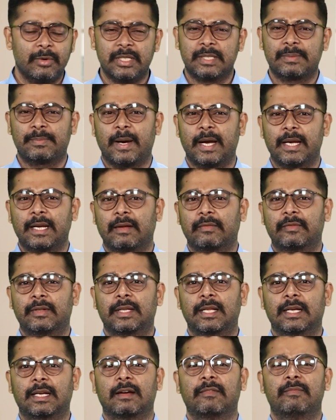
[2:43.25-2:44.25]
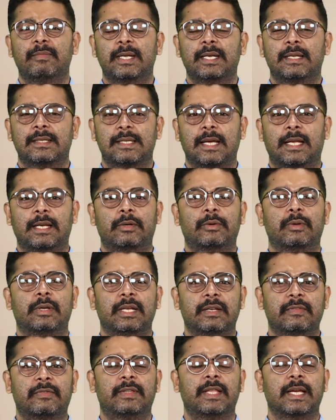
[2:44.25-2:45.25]
respite after the government decided to
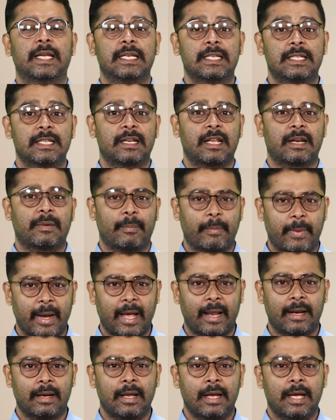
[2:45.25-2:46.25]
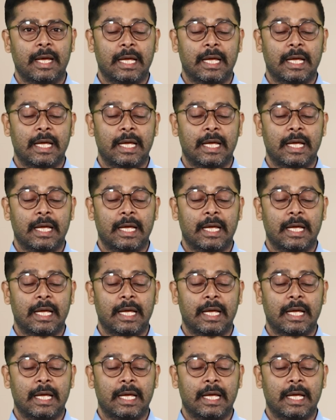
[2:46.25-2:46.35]
lift the internet ban